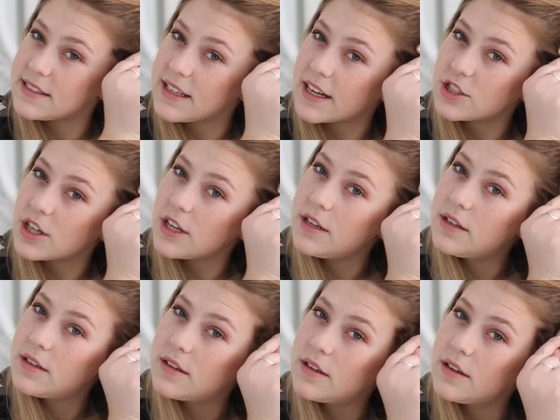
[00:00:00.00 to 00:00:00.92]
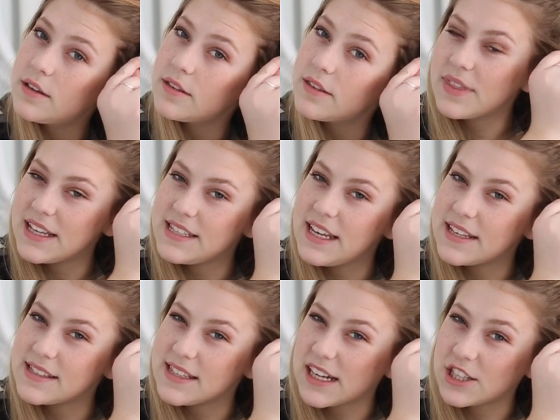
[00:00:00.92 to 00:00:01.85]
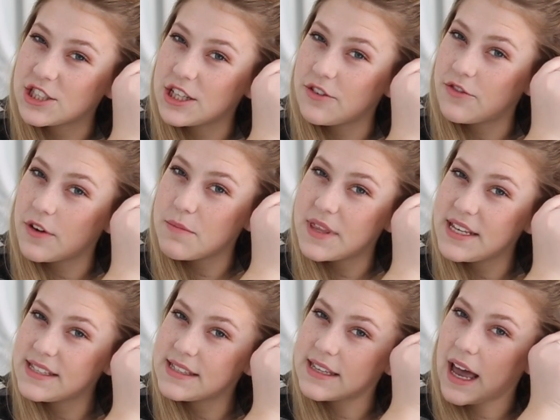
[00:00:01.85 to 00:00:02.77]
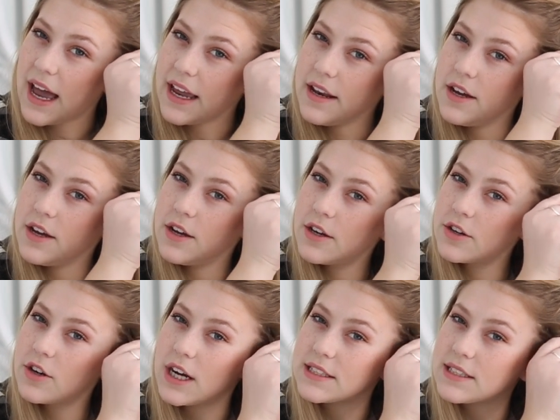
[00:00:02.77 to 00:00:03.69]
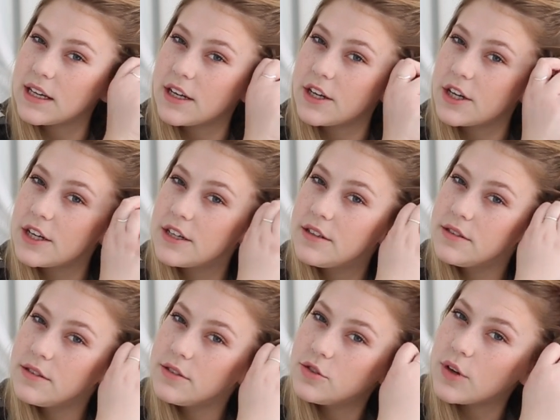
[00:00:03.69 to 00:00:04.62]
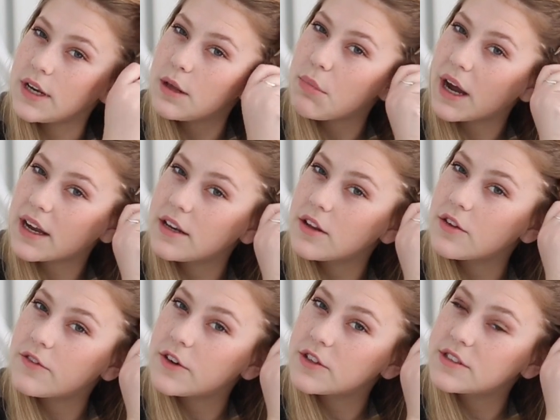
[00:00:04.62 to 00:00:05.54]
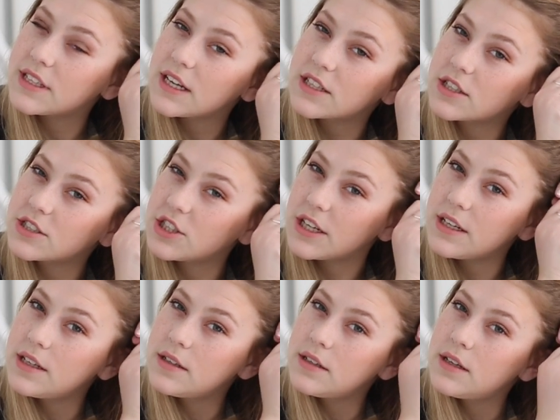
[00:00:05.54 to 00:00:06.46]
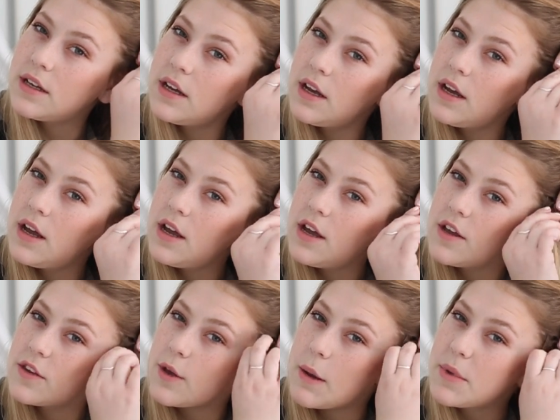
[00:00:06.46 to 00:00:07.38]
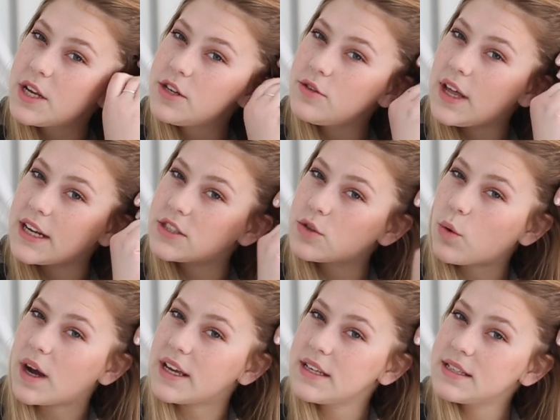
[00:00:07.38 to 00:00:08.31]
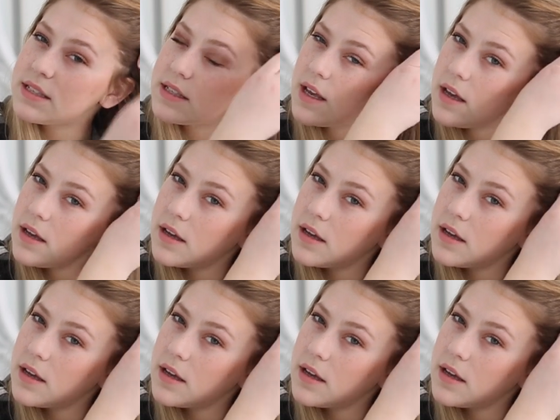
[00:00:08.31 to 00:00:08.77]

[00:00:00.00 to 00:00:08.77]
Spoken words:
section. Then take a section from this side, cross it under, join it back into the first section. So I'm gonna do that twice